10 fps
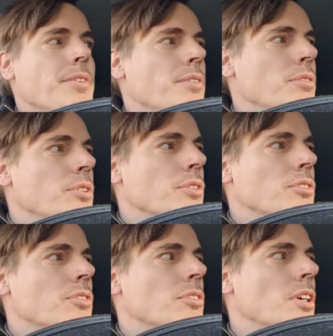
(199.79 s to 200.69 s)

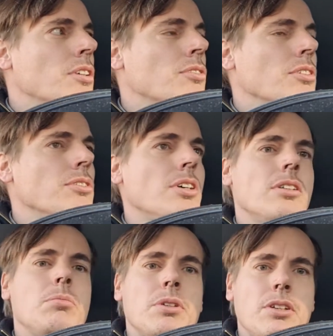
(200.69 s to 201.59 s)
reduce exhaust
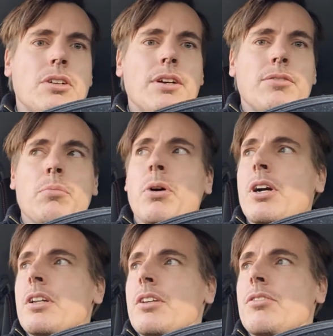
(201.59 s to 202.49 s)
sound. But this
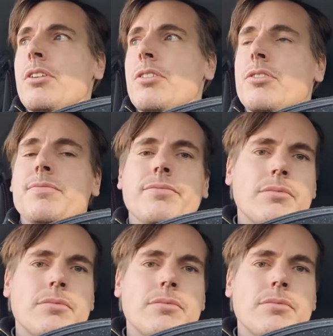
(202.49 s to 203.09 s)
aftermarket exhaust